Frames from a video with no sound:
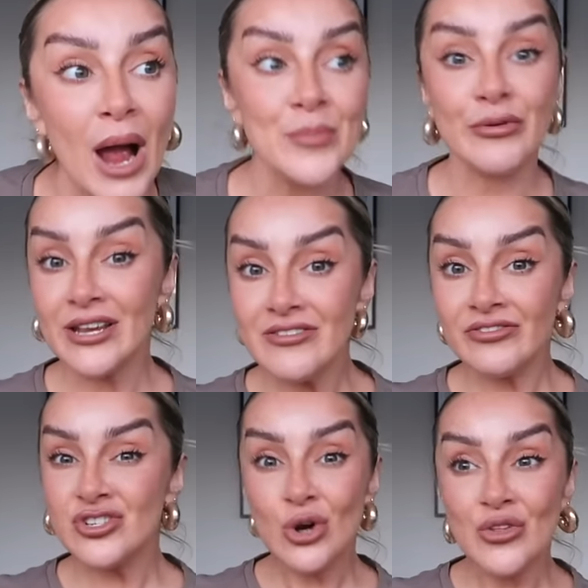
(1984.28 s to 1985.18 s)
I'm pretty
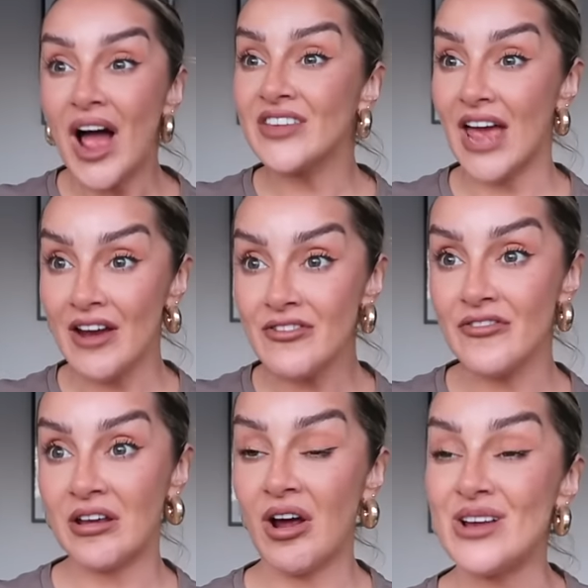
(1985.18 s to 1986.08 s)
sure that's
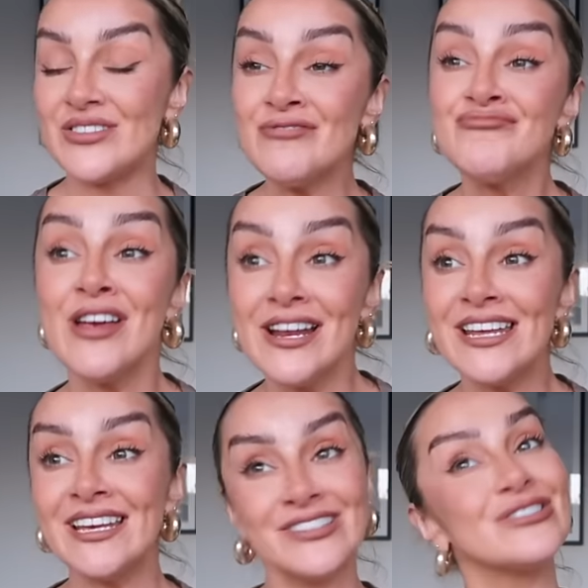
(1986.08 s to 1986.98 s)
everything, guys. There
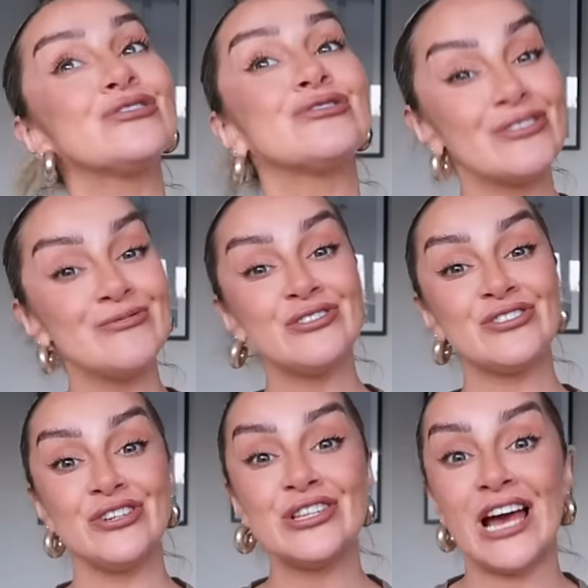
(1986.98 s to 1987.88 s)
really isn't too much
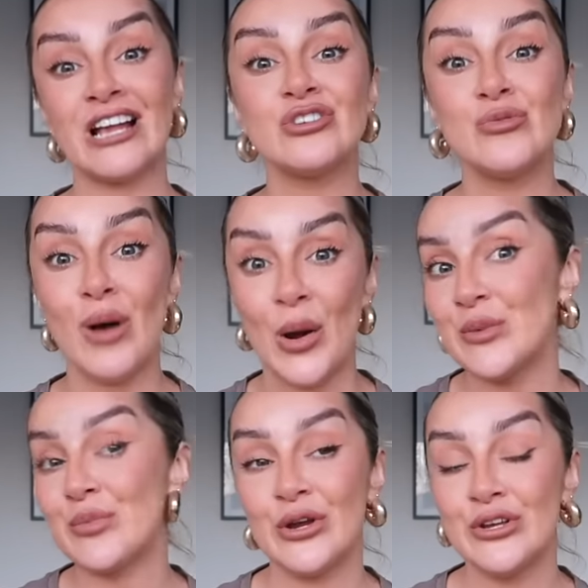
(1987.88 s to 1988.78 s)
to the actual
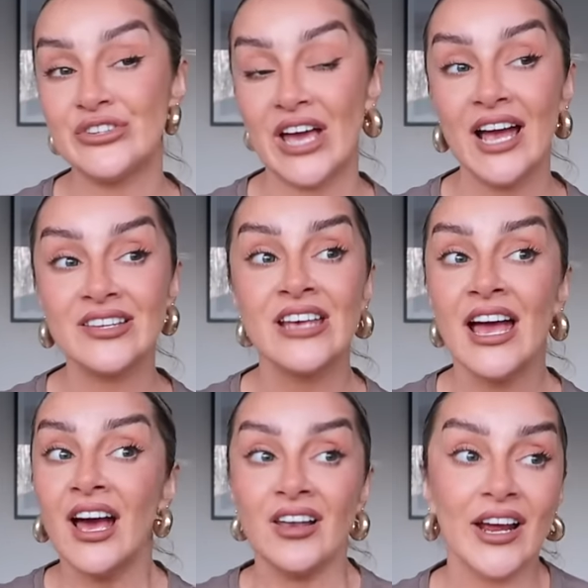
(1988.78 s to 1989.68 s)
buying process.
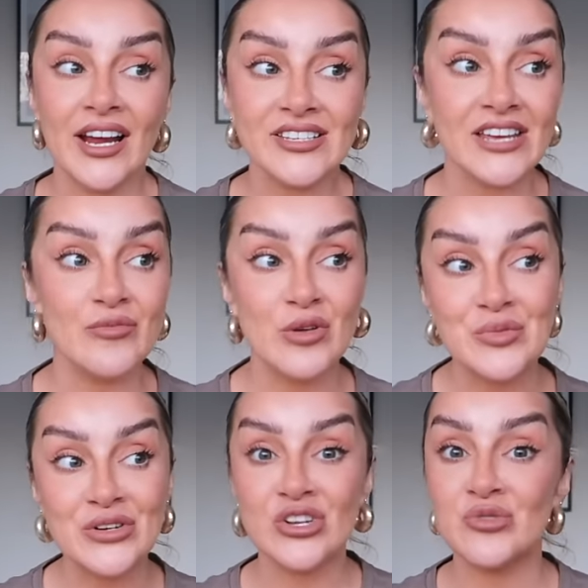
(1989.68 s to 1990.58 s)
Like I say, for me and
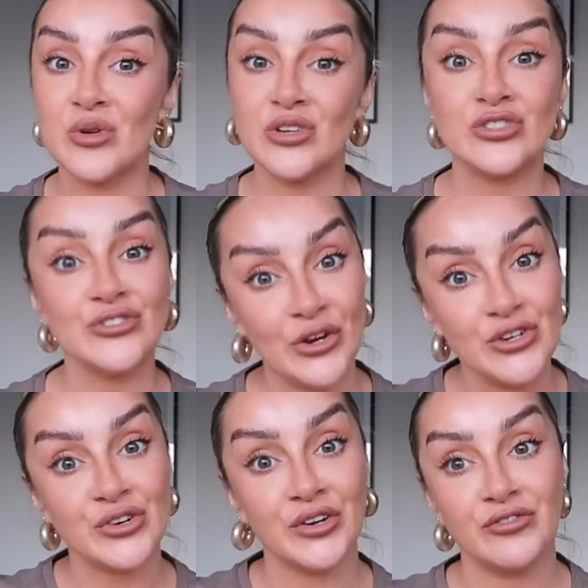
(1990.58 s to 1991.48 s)
Mitch, it's been so
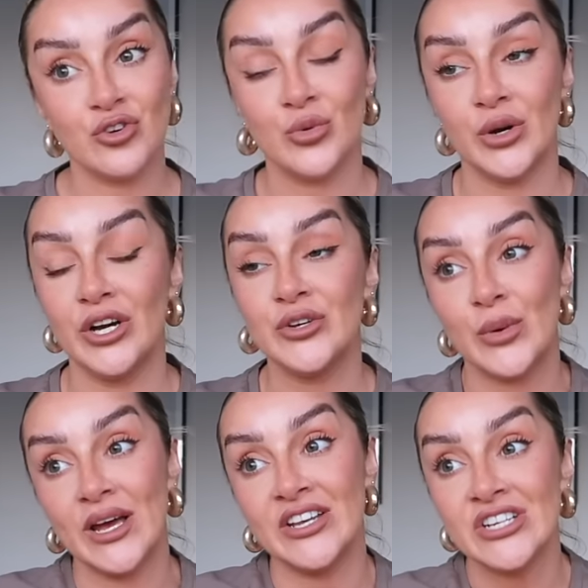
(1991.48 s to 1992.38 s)
straightforward,
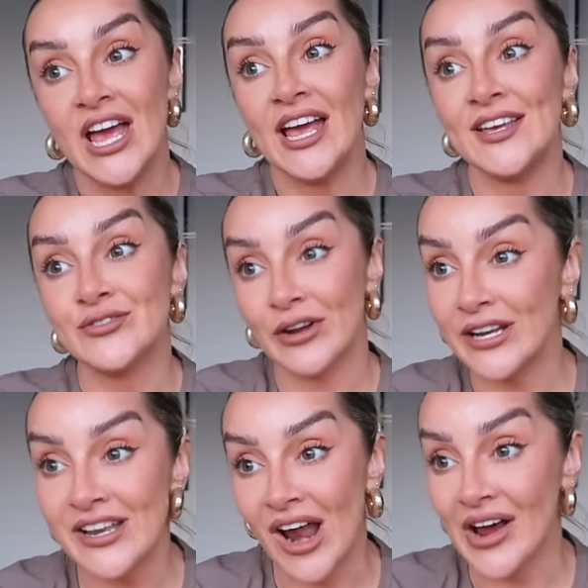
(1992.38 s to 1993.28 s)
which is
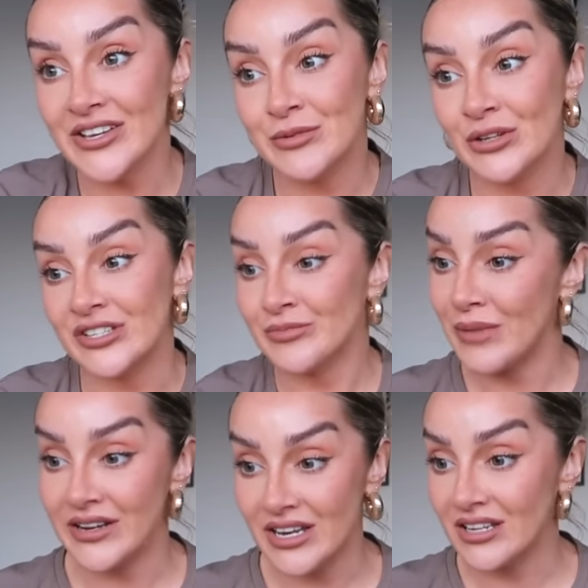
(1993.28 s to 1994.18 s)
really nice because it's
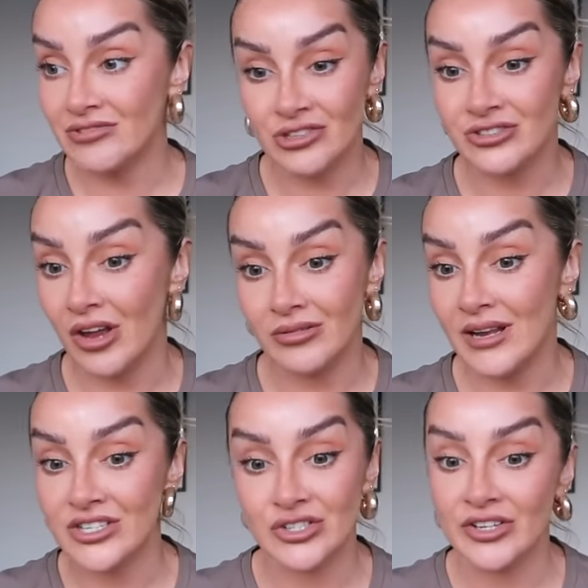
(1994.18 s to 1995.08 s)
made it just so
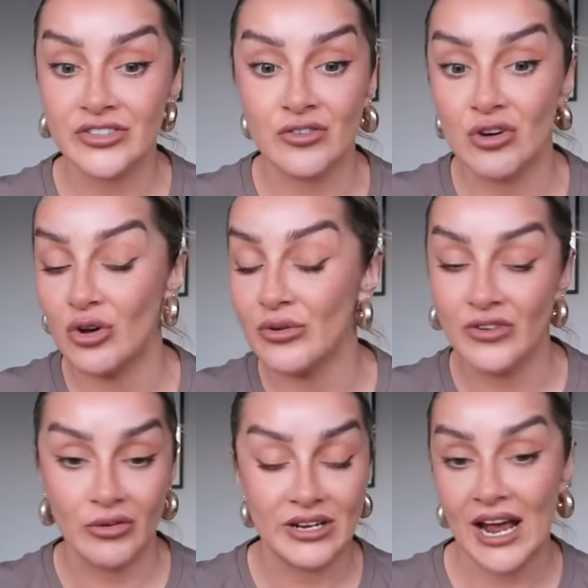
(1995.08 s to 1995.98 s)
less stressful. We've
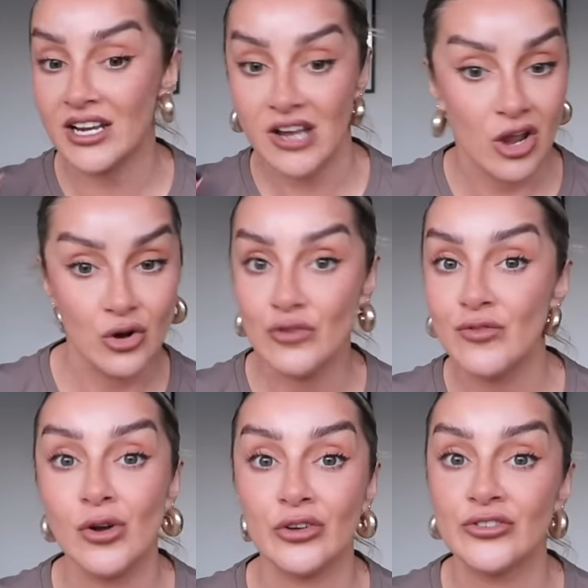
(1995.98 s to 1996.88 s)
not really had an
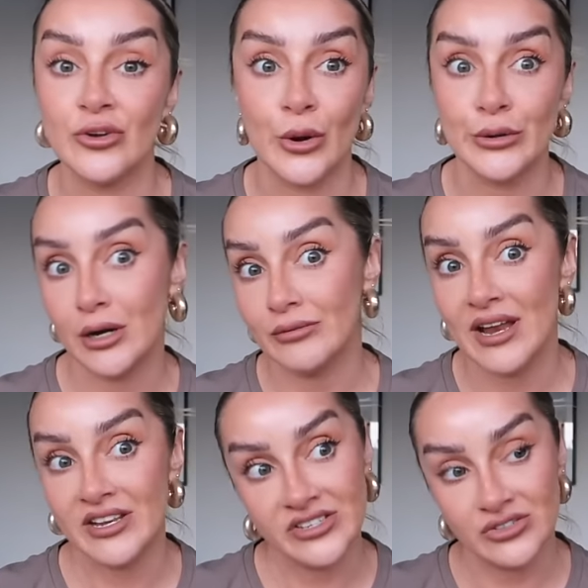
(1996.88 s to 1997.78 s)
awful lot to do on our
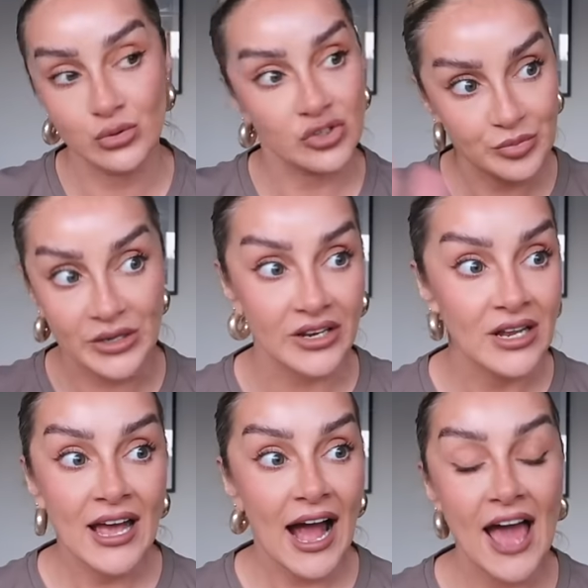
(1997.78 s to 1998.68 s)
end. It's all just been
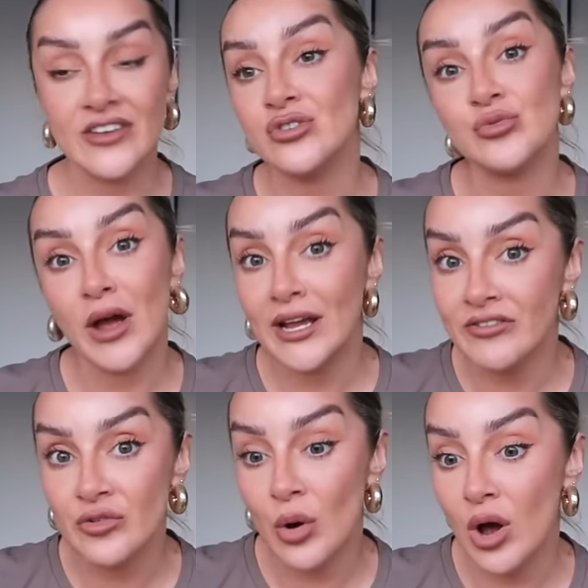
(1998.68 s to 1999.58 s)
handled by
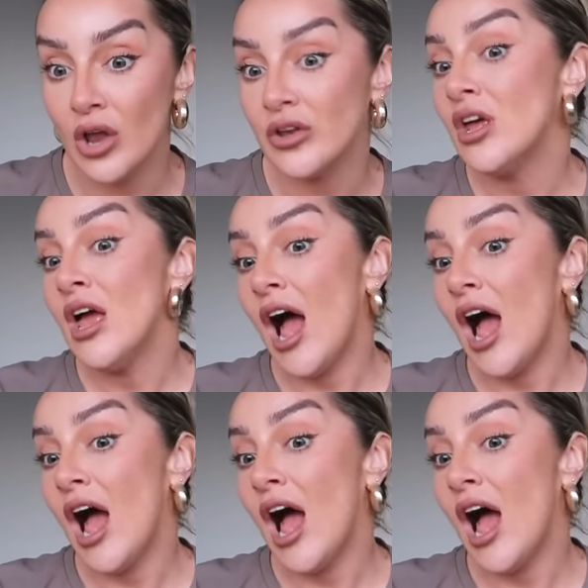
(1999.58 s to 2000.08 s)
everyone.